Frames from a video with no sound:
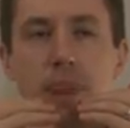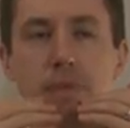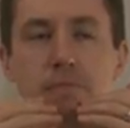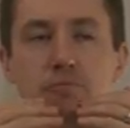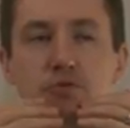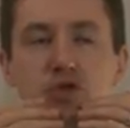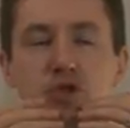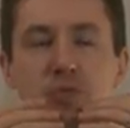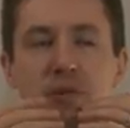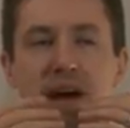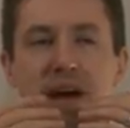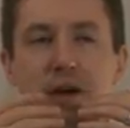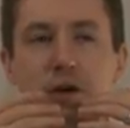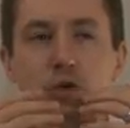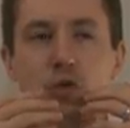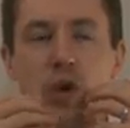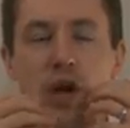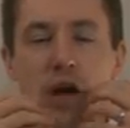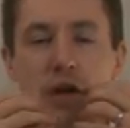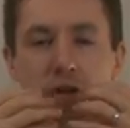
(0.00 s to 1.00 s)
You smack
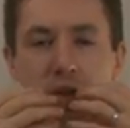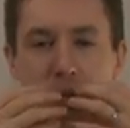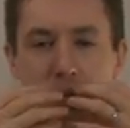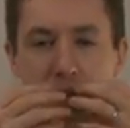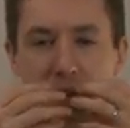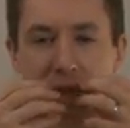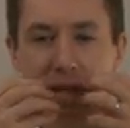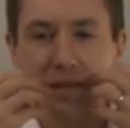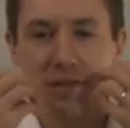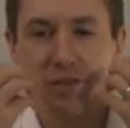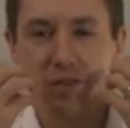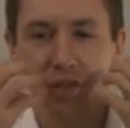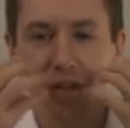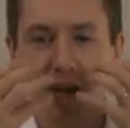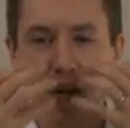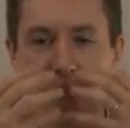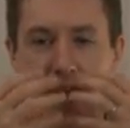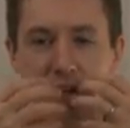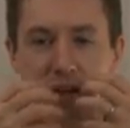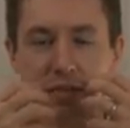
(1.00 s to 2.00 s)
around and it begins to
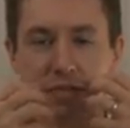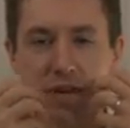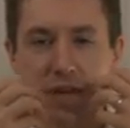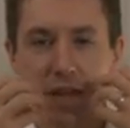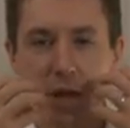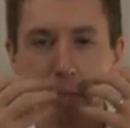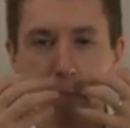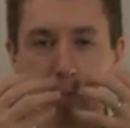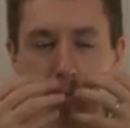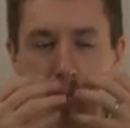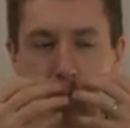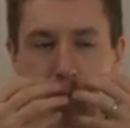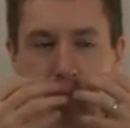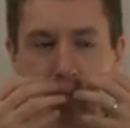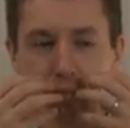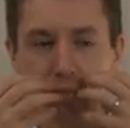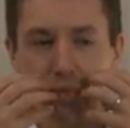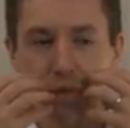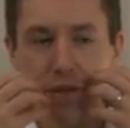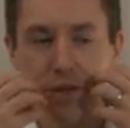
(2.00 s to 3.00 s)
kind of develop,
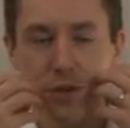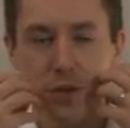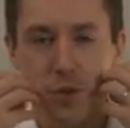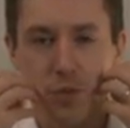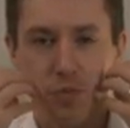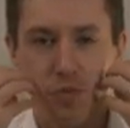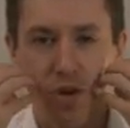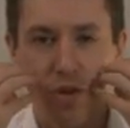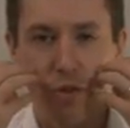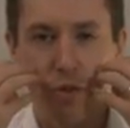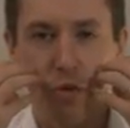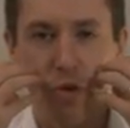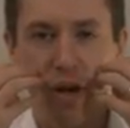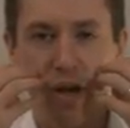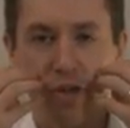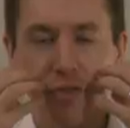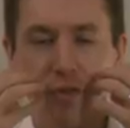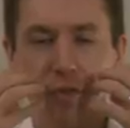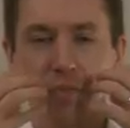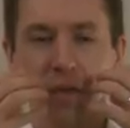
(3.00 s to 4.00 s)
spread
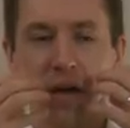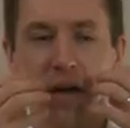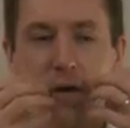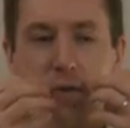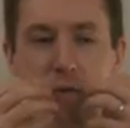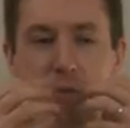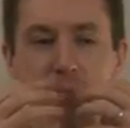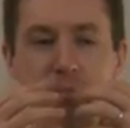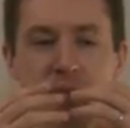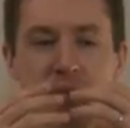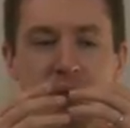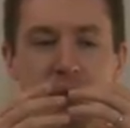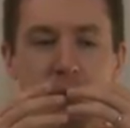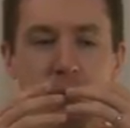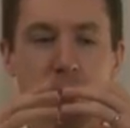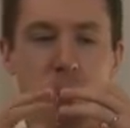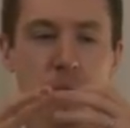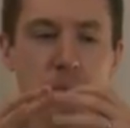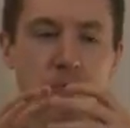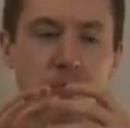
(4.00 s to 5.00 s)
throughout the mouth.
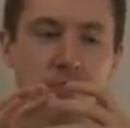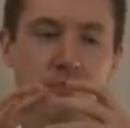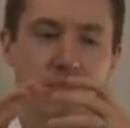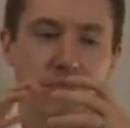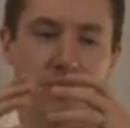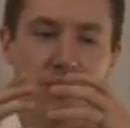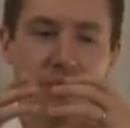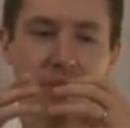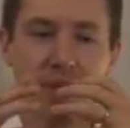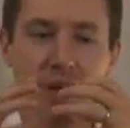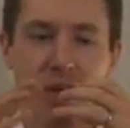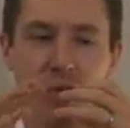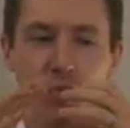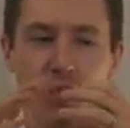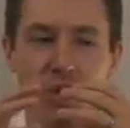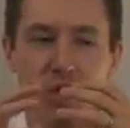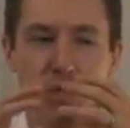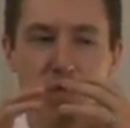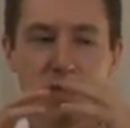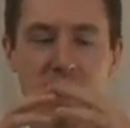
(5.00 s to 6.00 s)
And
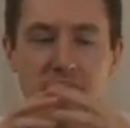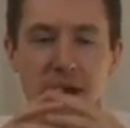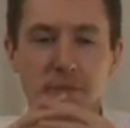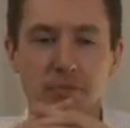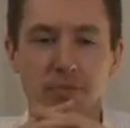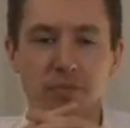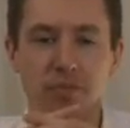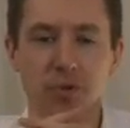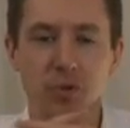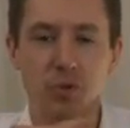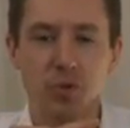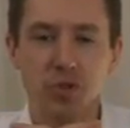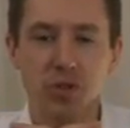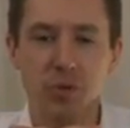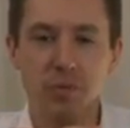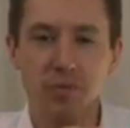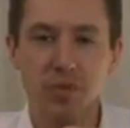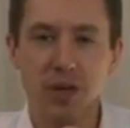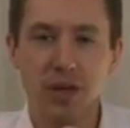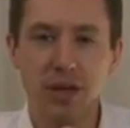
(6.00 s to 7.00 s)
with that, there's
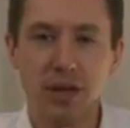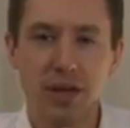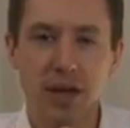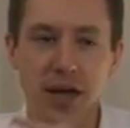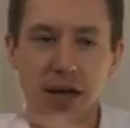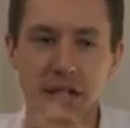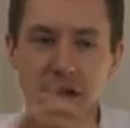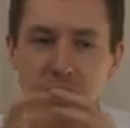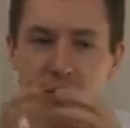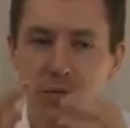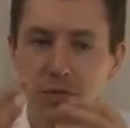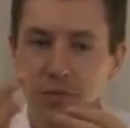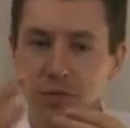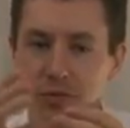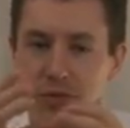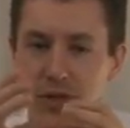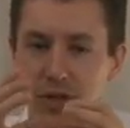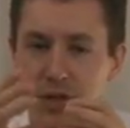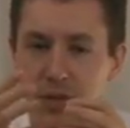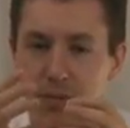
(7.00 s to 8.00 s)
something kind of,
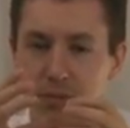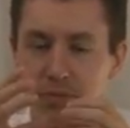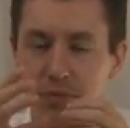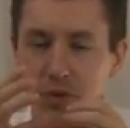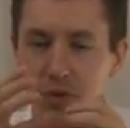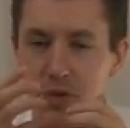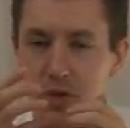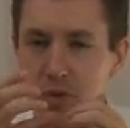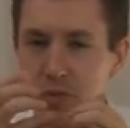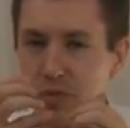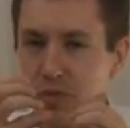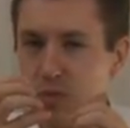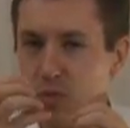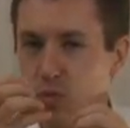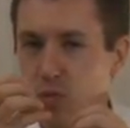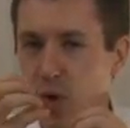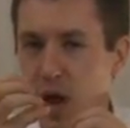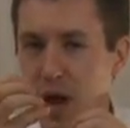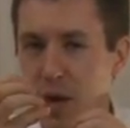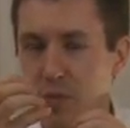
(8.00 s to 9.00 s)
there's some
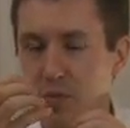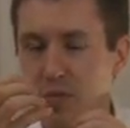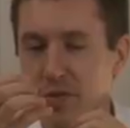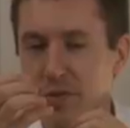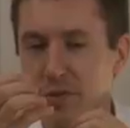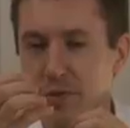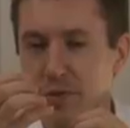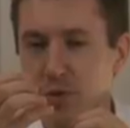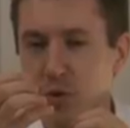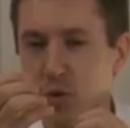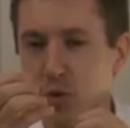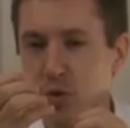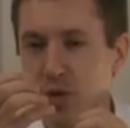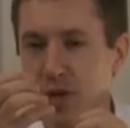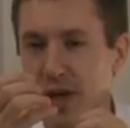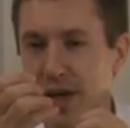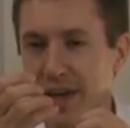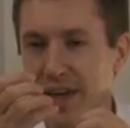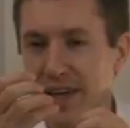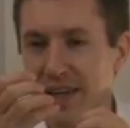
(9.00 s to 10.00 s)
ripe fruit
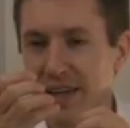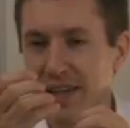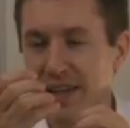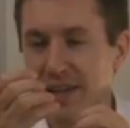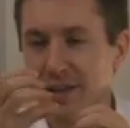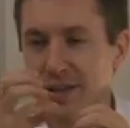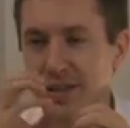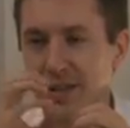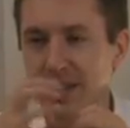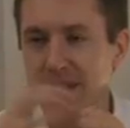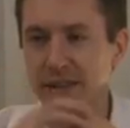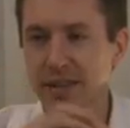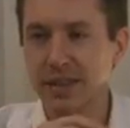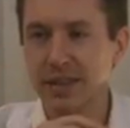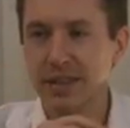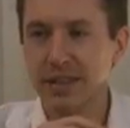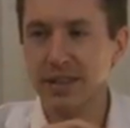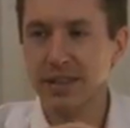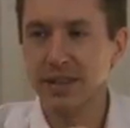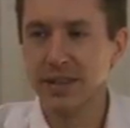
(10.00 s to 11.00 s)
like an
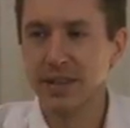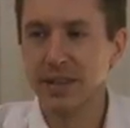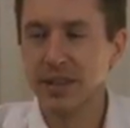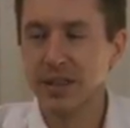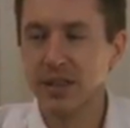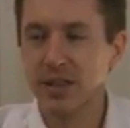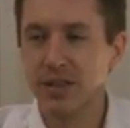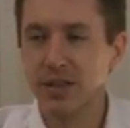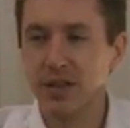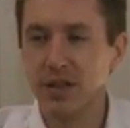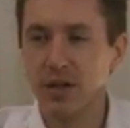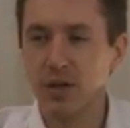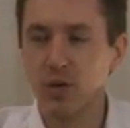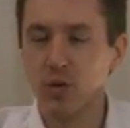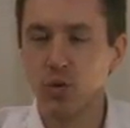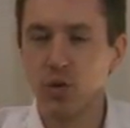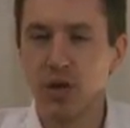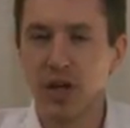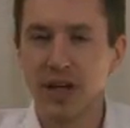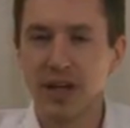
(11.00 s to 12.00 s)

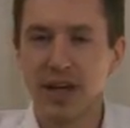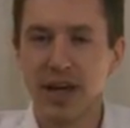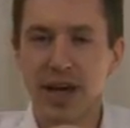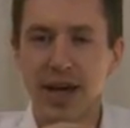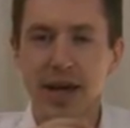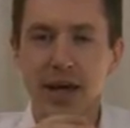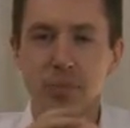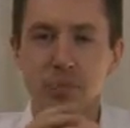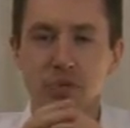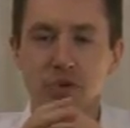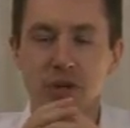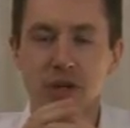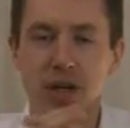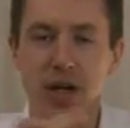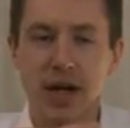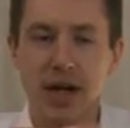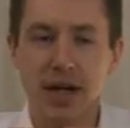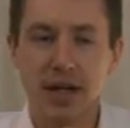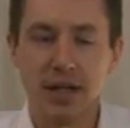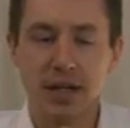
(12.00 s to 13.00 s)

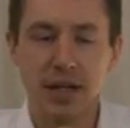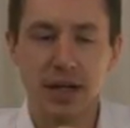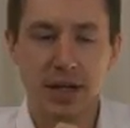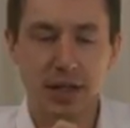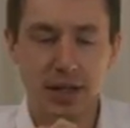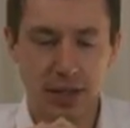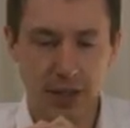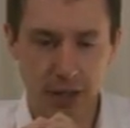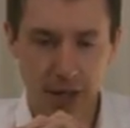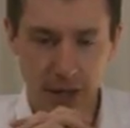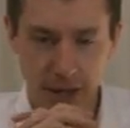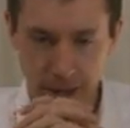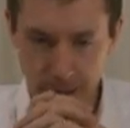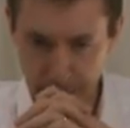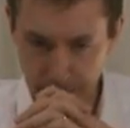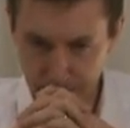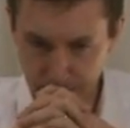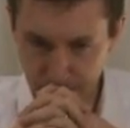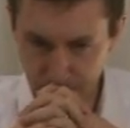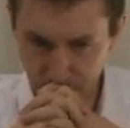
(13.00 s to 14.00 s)
apricot, like
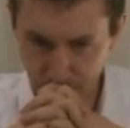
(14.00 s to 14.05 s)
a